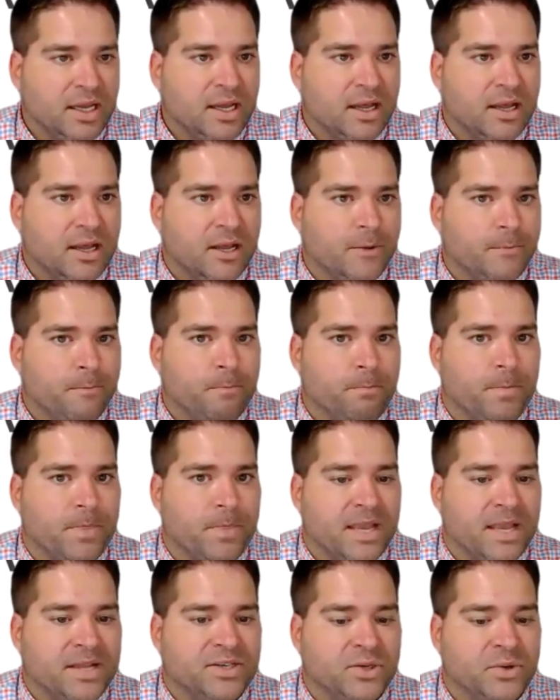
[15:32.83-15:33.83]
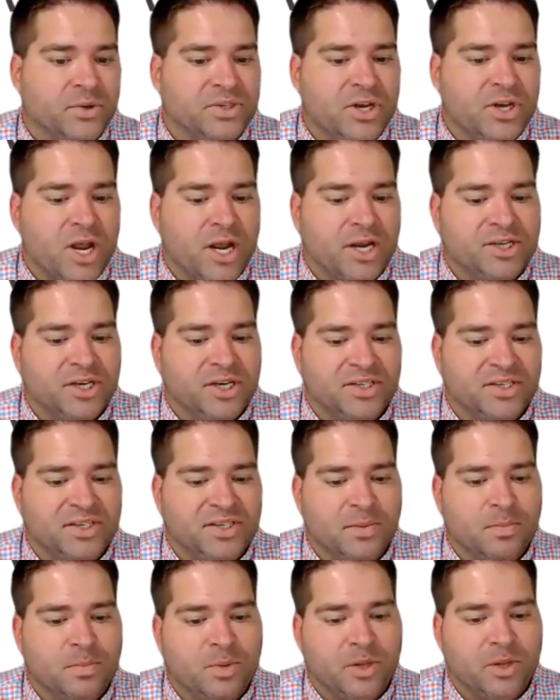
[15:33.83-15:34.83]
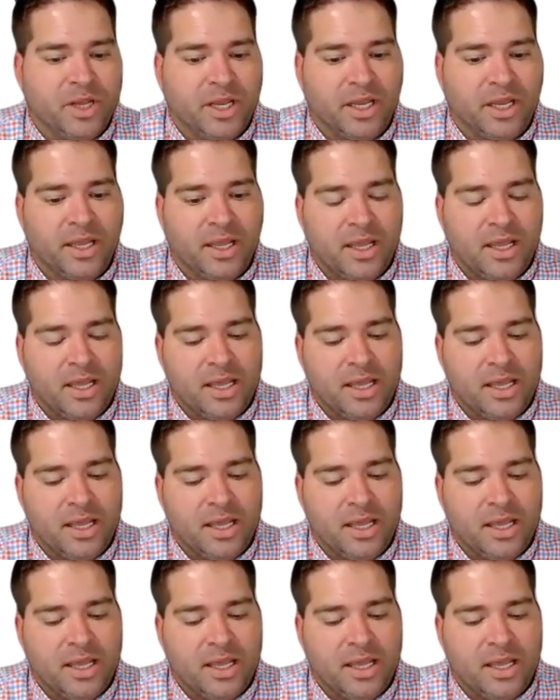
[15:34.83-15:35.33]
And so it's not just simply